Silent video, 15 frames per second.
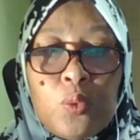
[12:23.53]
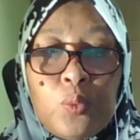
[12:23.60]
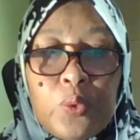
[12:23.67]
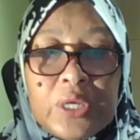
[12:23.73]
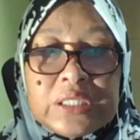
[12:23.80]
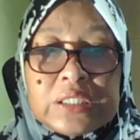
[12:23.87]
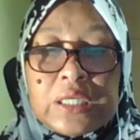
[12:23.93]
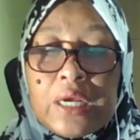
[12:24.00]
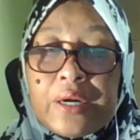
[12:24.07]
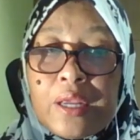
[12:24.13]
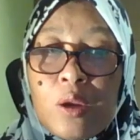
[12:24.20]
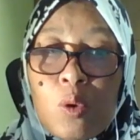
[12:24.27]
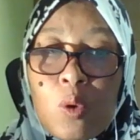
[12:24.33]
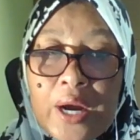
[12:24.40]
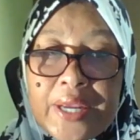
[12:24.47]
which
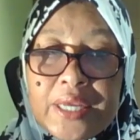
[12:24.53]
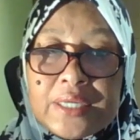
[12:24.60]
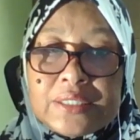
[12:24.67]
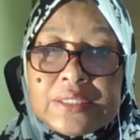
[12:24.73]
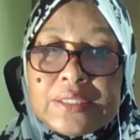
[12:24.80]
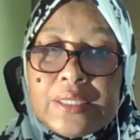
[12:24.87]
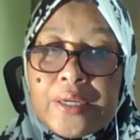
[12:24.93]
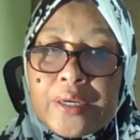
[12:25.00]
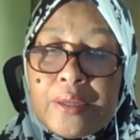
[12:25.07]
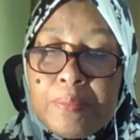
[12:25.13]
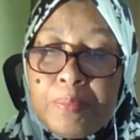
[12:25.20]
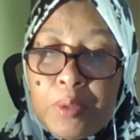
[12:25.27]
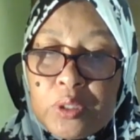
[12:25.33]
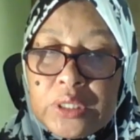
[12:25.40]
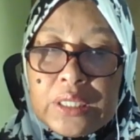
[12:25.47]
requires the
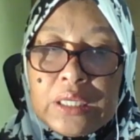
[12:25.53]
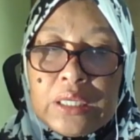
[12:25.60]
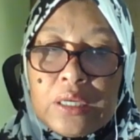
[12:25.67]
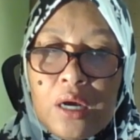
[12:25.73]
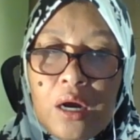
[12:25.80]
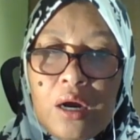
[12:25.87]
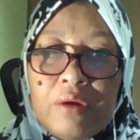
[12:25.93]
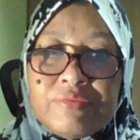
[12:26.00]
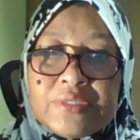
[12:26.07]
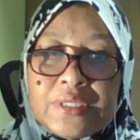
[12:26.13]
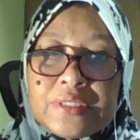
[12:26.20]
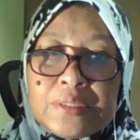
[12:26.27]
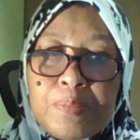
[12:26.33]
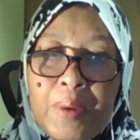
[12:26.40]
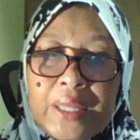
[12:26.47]
reporting of
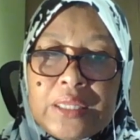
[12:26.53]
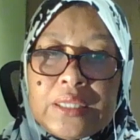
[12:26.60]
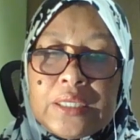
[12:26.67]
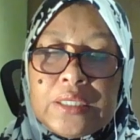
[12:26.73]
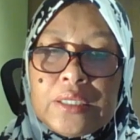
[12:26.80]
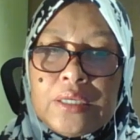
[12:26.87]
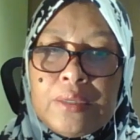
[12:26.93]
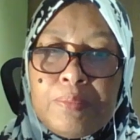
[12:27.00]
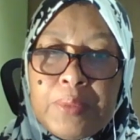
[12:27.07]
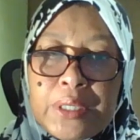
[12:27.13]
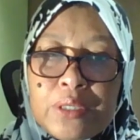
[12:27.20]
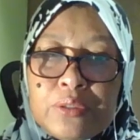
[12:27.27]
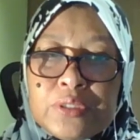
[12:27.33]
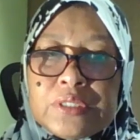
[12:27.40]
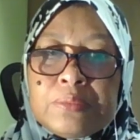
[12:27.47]
suspected
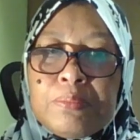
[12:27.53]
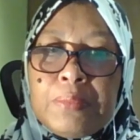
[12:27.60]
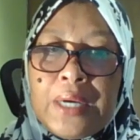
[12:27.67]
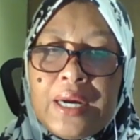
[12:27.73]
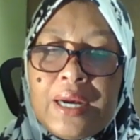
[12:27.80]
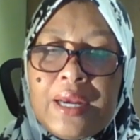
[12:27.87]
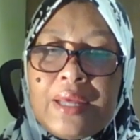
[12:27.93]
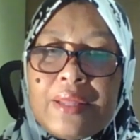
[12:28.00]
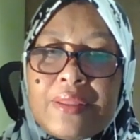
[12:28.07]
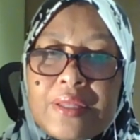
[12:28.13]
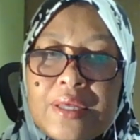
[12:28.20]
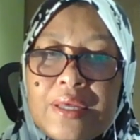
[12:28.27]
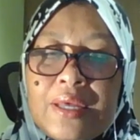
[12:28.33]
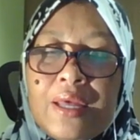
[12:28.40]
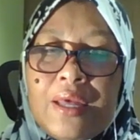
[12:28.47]
abuse by
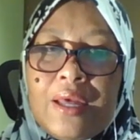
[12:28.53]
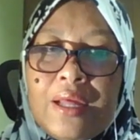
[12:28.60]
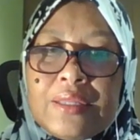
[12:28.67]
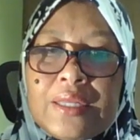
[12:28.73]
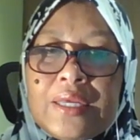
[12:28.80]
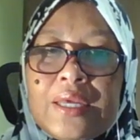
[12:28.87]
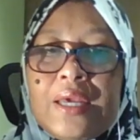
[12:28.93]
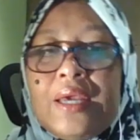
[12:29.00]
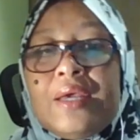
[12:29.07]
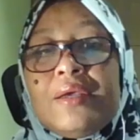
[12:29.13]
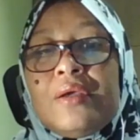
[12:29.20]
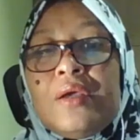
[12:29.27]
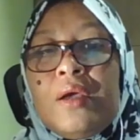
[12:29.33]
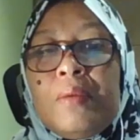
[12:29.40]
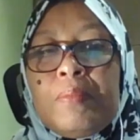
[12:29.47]
the healthcare
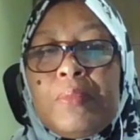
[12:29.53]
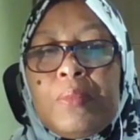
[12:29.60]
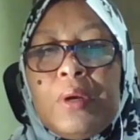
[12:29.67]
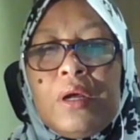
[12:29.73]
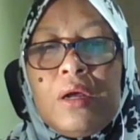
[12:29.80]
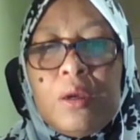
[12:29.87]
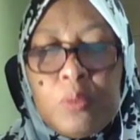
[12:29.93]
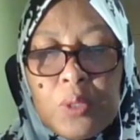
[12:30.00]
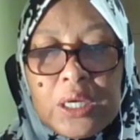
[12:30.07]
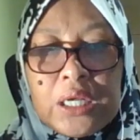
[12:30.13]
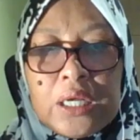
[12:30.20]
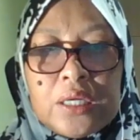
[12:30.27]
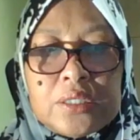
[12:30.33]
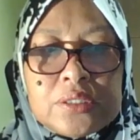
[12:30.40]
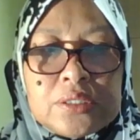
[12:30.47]

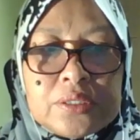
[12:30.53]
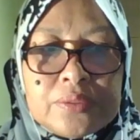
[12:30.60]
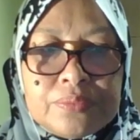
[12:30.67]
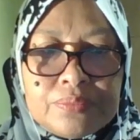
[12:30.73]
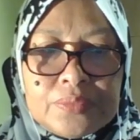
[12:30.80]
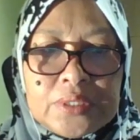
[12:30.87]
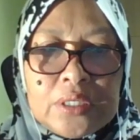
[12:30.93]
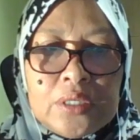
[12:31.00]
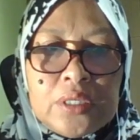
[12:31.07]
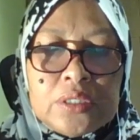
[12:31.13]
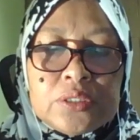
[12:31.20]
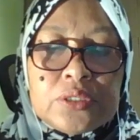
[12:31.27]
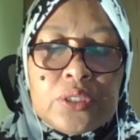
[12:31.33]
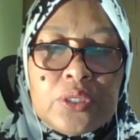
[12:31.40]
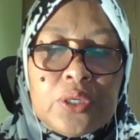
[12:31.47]
workers.
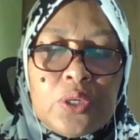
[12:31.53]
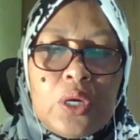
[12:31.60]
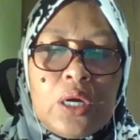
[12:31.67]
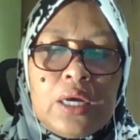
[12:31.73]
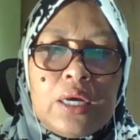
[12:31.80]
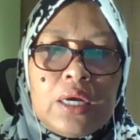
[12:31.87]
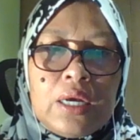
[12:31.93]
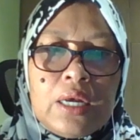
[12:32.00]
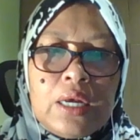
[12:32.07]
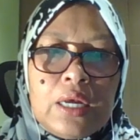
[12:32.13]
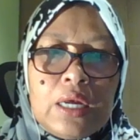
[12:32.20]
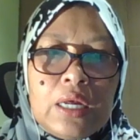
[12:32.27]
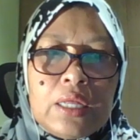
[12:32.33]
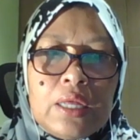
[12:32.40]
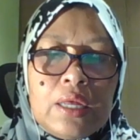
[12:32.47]
So
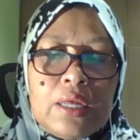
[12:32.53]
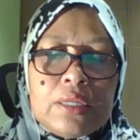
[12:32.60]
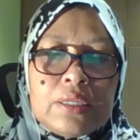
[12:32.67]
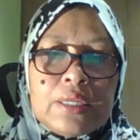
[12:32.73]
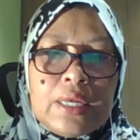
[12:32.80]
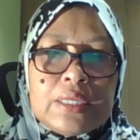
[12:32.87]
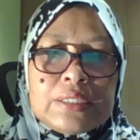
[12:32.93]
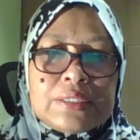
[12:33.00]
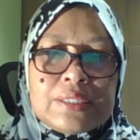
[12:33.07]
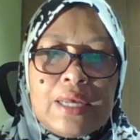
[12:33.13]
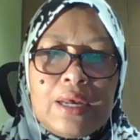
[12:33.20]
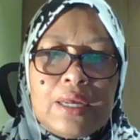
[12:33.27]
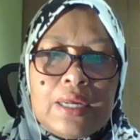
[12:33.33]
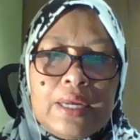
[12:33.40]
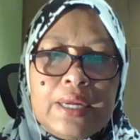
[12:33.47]
they
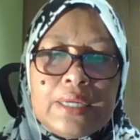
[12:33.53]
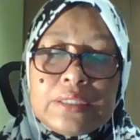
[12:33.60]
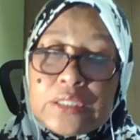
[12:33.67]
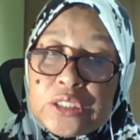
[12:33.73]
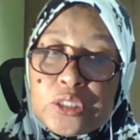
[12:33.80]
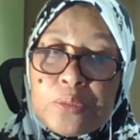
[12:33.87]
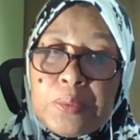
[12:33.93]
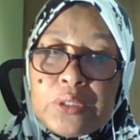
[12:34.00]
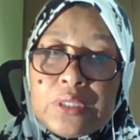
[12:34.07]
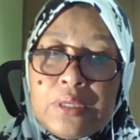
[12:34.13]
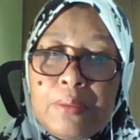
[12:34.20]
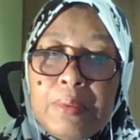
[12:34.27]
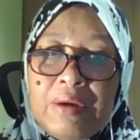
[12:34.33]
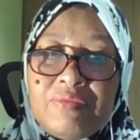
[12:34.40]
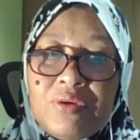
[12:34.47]
distributed
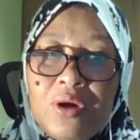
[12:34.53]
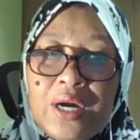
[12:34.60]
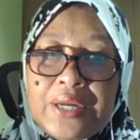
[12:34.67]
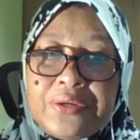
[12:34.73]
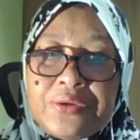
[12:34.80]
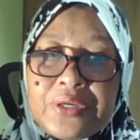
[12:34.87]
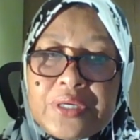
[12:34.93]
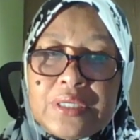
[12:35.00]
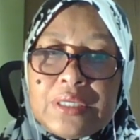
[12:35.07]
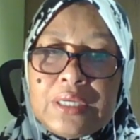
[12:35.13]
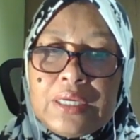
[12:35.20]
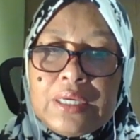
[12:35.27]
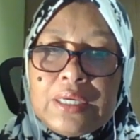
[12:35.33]
about 400